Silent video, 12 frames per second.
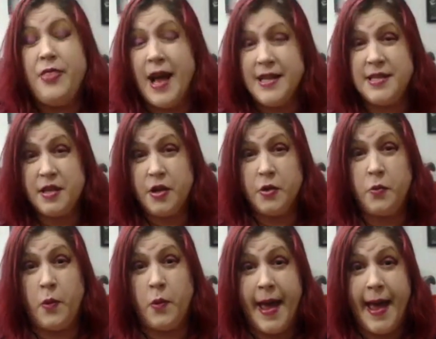that's a good
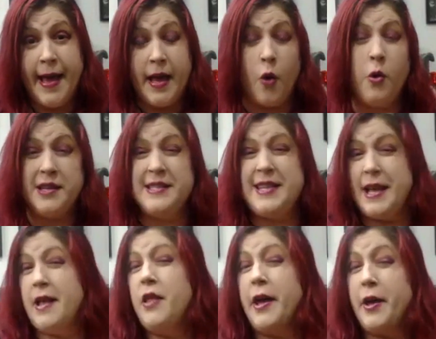way,
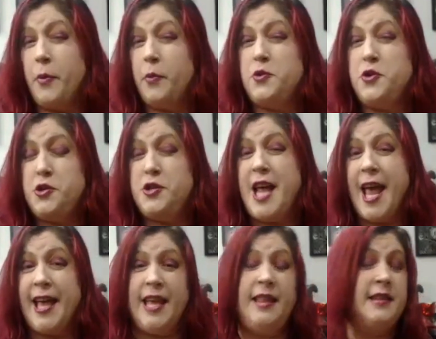like
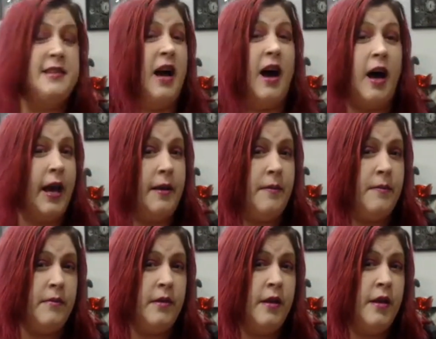taking the
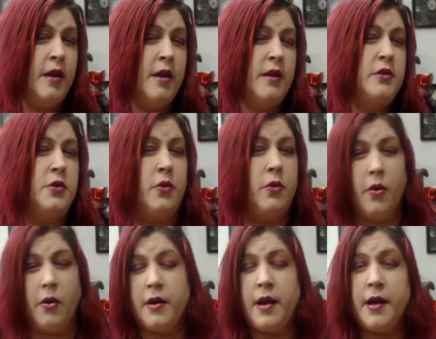time to
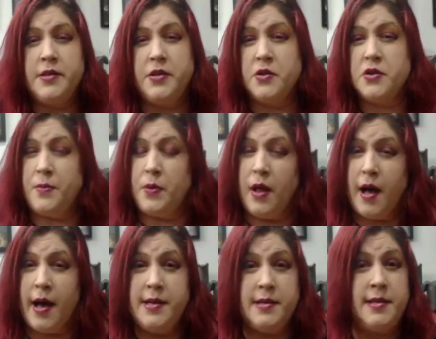organize your
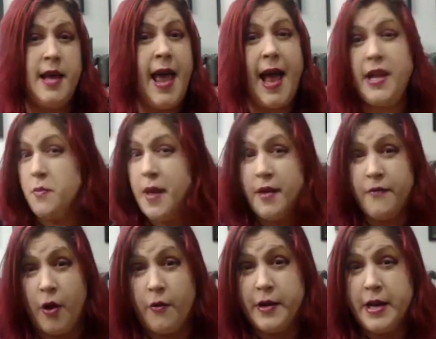supplies. And you may have
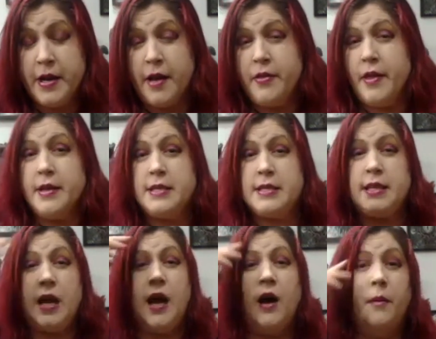already done this,
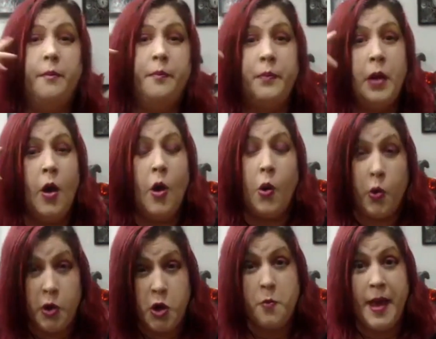
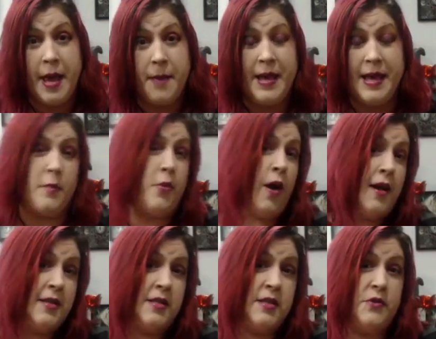or you may be in the
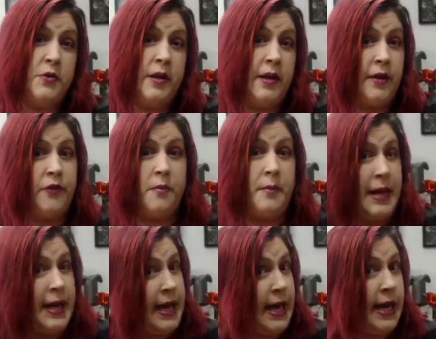process of doing it. Like for
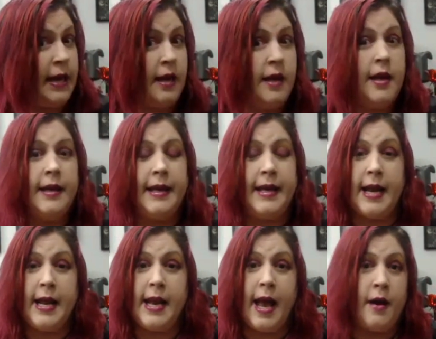me,
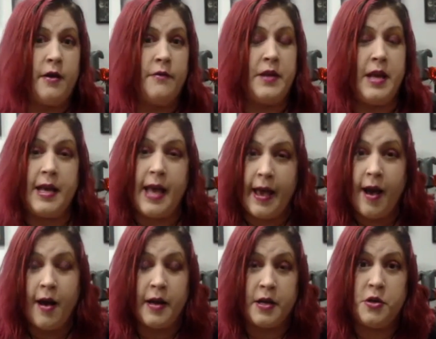getting out of the
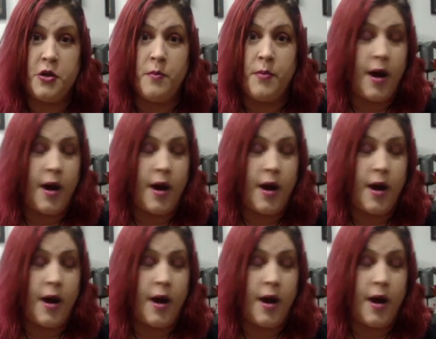chaotic doom